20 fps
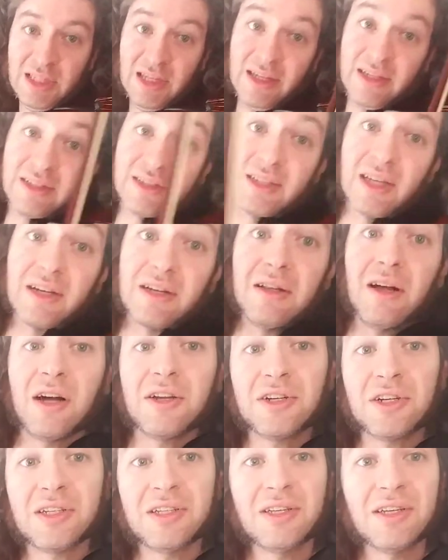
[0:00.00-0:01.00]
And
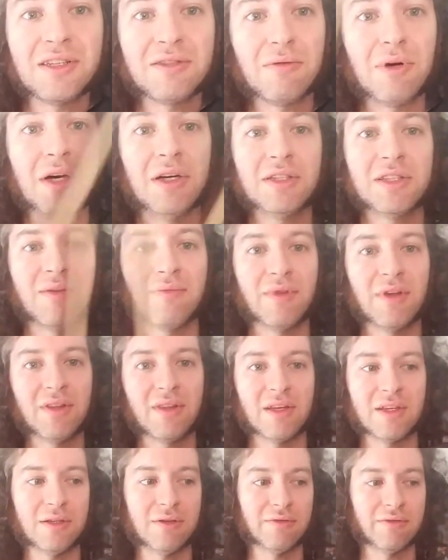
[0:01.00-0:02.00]
psychologically as well, something
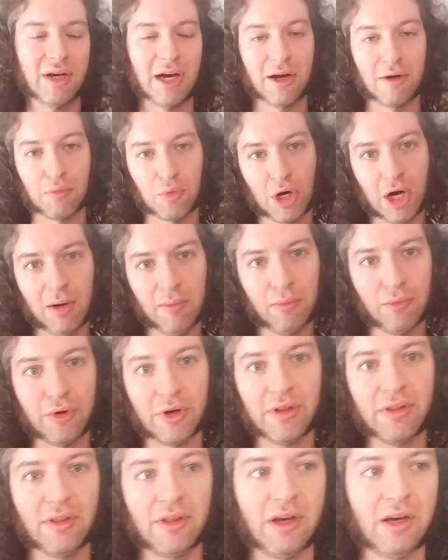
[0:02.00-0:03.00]
that you've had a problem
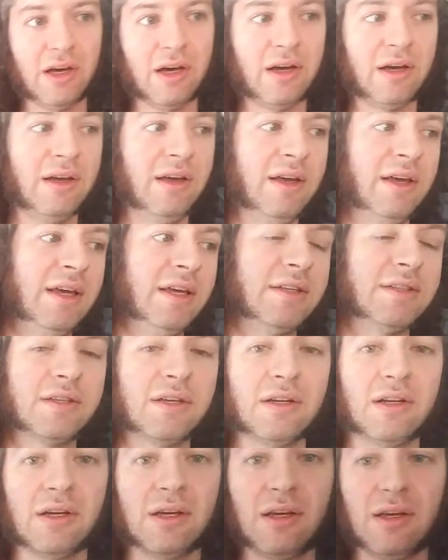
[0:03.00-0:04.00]
with uh, is
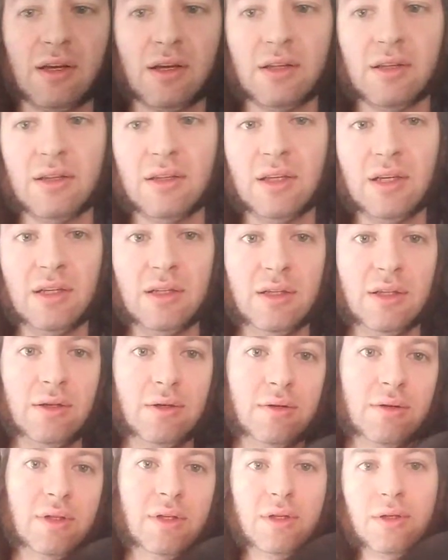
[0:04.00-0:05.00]
going to
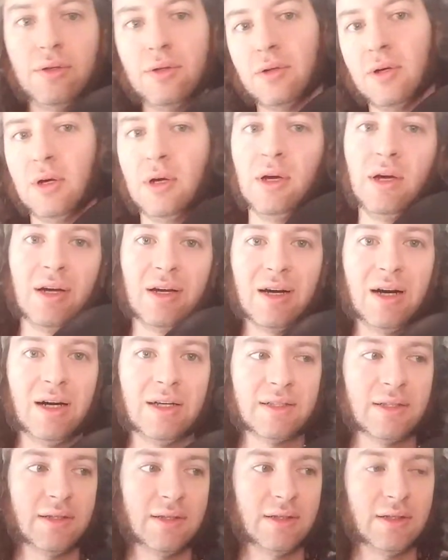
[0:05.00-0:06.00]
continue to
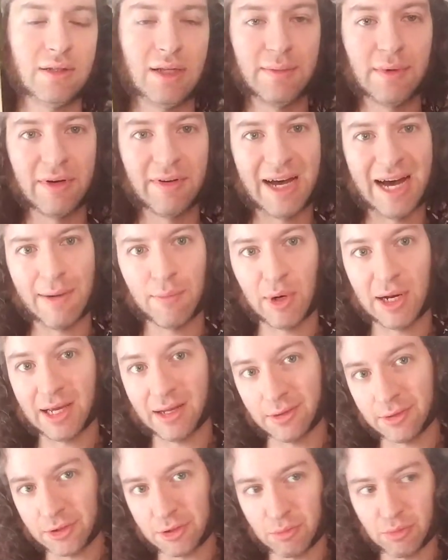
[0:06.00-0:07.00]
cause a little bit of
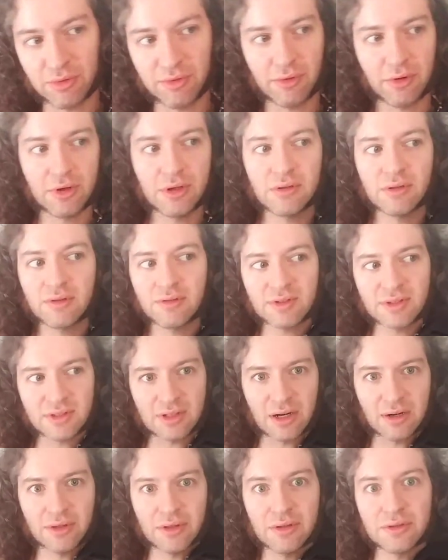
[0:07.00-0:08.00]
apprehension before you even
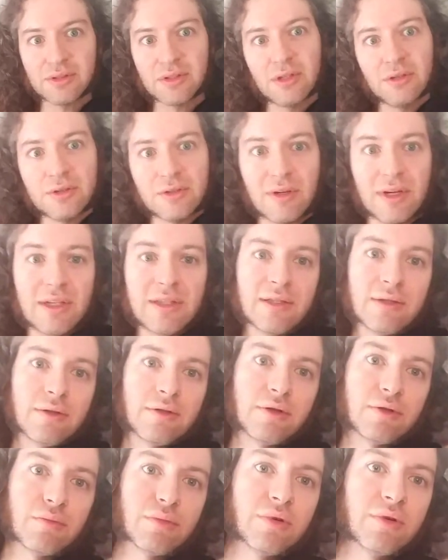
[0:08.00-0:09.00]
start those notes, right? So
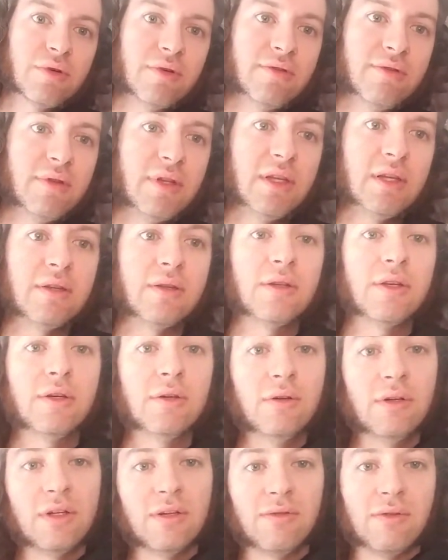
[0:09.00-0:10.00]
to improve the
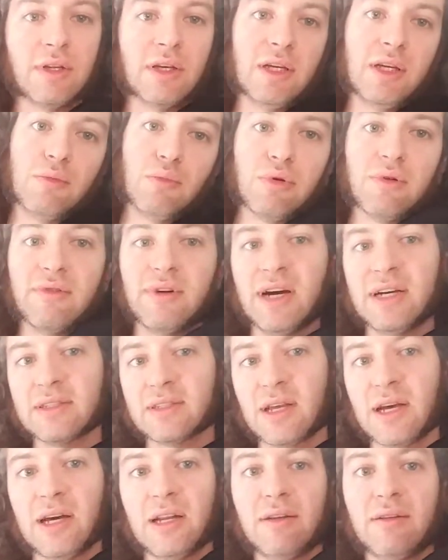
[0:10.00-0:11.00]
intuitive, the improvised
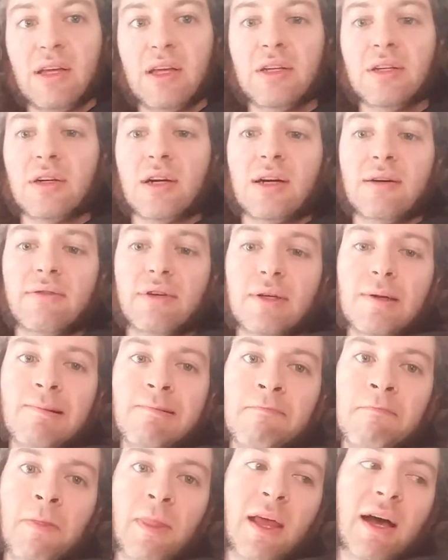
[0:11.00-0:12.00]
kind of nature of it,
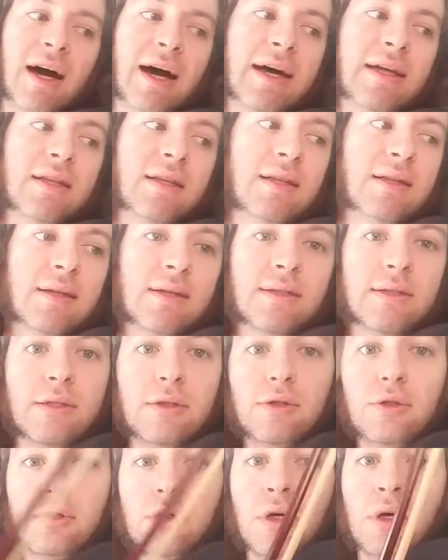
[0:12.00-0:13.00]
I needed
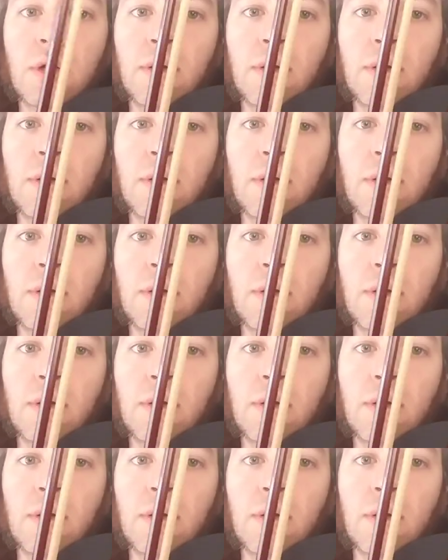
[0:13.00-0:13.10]
to